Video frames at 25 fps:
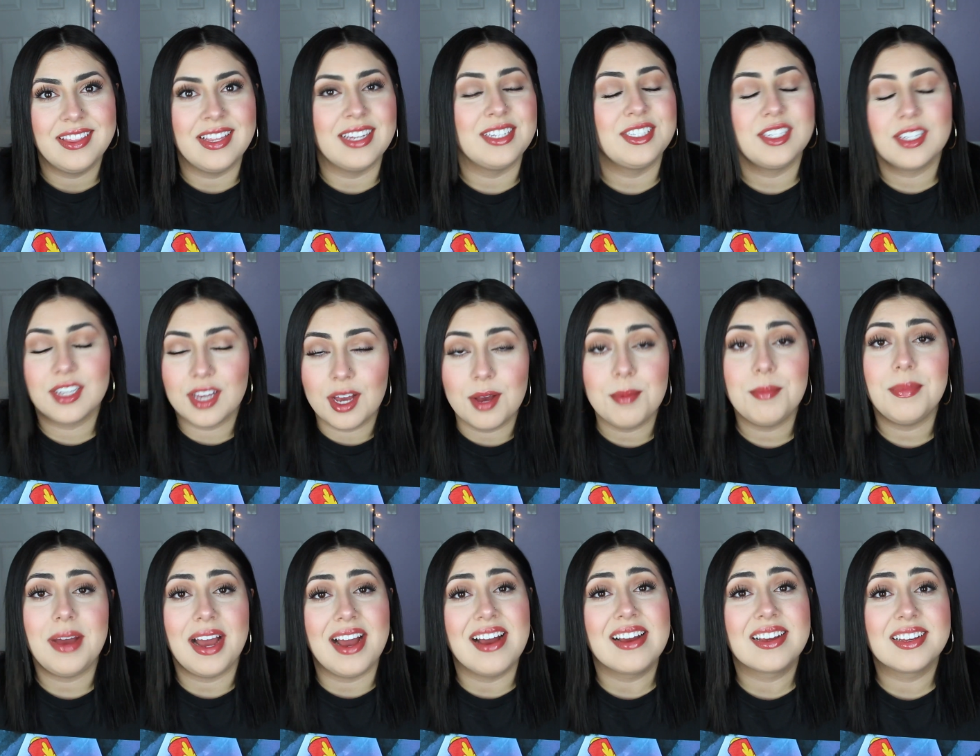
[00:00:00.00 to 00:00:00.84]
than to
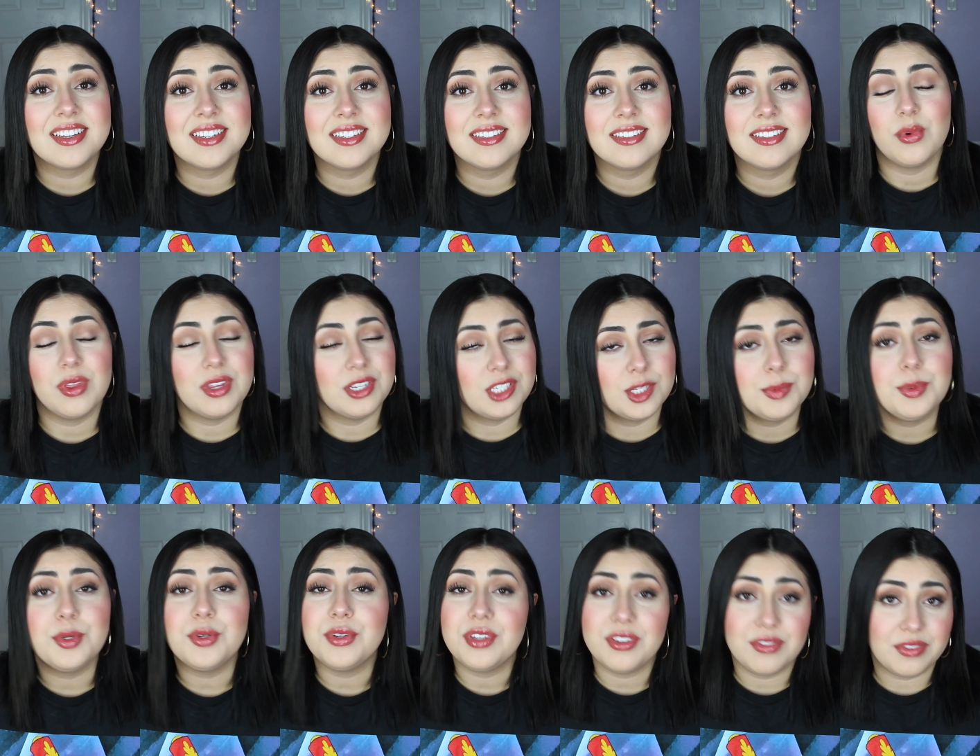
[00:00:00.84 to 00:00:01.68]
come back with a
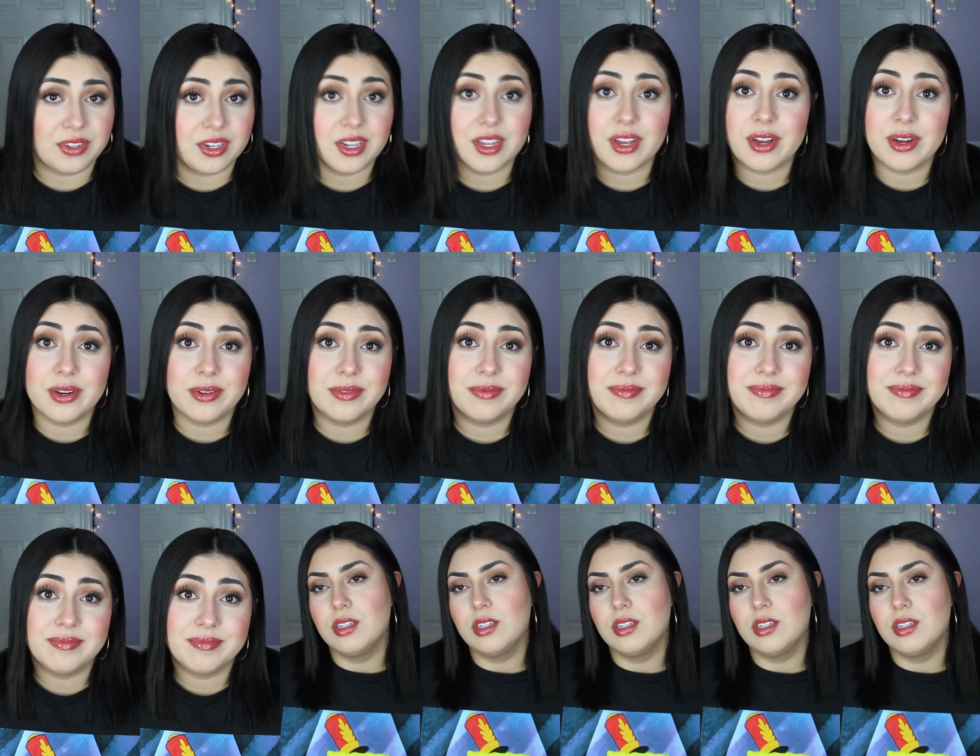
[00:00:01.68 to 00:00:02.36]
spooky video?